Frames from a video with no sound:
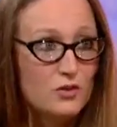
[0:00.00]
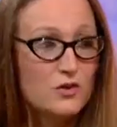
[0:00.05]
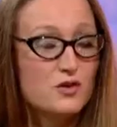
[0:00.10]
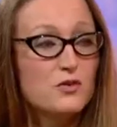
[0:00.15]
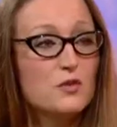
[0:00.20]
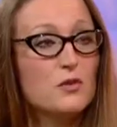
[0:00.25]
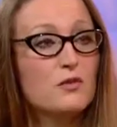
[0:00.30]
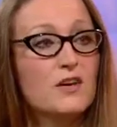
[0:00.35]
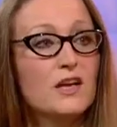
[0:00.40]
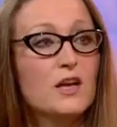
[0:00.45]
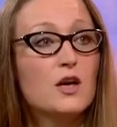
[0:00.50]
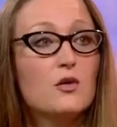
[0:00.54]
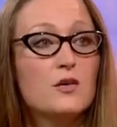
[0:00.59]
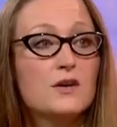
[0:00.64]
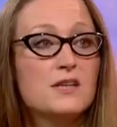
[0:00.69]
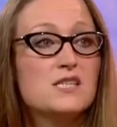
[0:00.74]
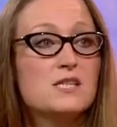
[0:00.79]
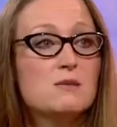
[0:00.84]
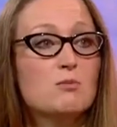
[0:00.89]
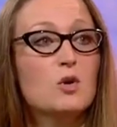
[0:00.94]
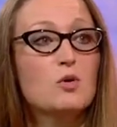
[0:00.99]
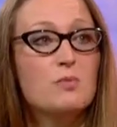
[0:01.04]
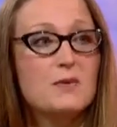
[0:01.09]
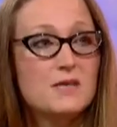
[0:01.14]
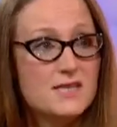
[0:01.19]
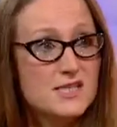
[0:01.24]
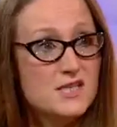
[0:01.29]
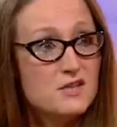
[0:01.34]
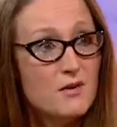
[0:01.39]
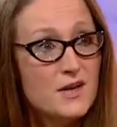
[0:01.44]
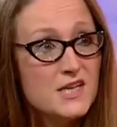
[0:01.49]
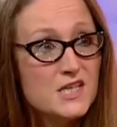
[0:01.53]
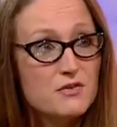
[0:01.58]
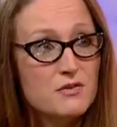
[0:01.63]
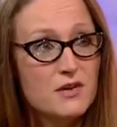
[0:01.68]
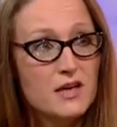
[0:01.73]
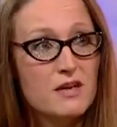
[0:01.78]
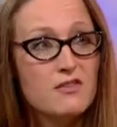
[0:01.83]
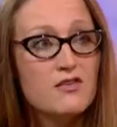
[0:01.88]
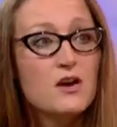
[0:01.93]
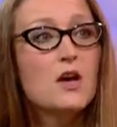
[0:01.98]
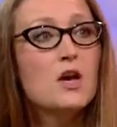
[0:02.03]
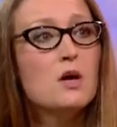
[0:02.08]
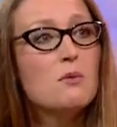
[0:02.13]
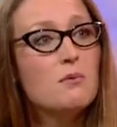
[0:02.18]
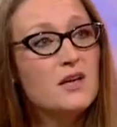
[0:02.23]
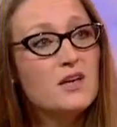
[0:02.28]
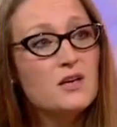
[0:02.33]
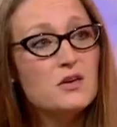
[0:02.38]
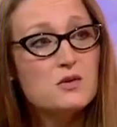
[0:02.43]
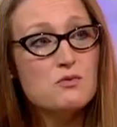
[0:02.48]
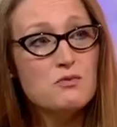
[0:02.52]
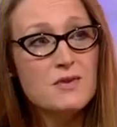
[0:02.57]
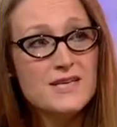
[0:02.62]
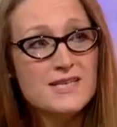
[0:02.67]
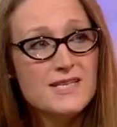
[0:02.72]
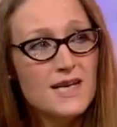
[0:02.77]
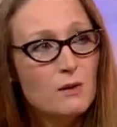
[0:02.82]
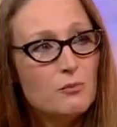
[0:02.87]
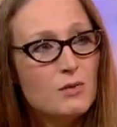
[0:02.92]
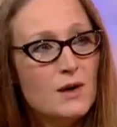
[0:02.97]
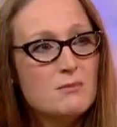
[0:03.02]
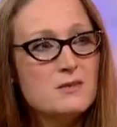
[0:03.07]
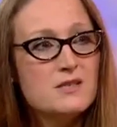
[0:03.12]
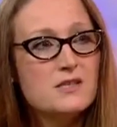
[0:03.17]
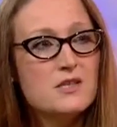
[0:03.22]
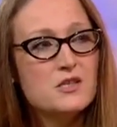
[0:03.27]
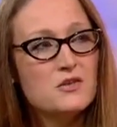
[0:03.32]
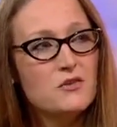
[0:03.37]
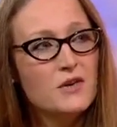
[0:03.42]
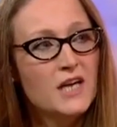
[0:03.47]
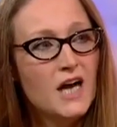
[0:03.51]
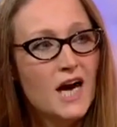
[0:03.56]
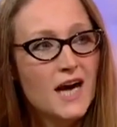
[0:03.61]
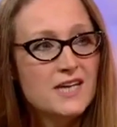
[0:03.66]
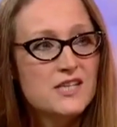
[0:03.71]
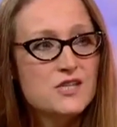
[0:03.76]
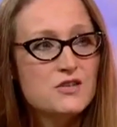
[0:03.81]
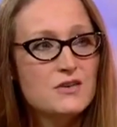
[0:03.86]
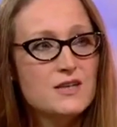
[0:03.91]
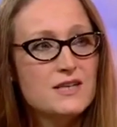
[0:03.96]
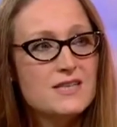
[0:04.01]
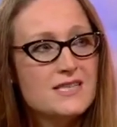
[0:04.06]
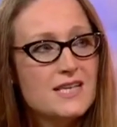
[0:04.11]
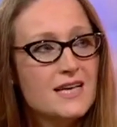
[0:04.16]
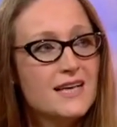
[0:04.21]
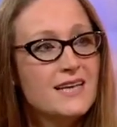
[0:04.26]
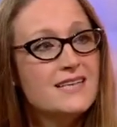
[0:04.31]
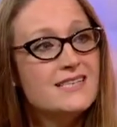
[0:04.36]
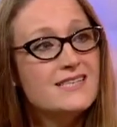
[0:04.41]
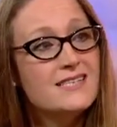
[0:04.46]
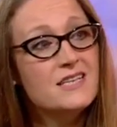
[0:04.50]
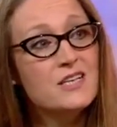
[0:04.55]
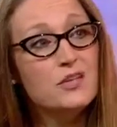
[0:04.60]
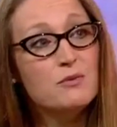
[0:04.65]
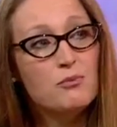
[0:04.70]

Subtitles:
to sort of increase small business rates relief, because retail premises are in high streets, they're considered